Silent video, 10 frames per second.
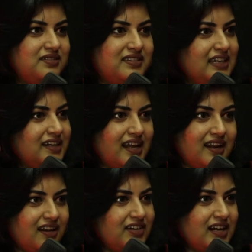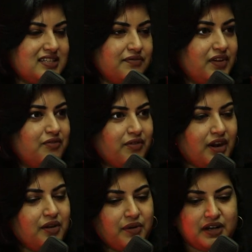theater and advertising went
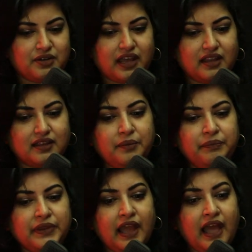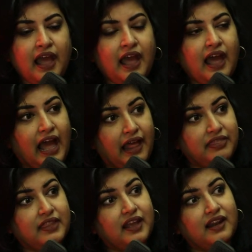very well together
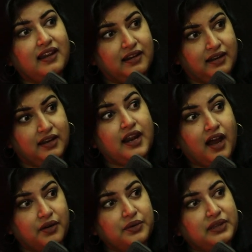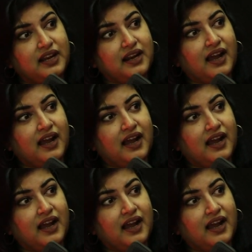and then now that i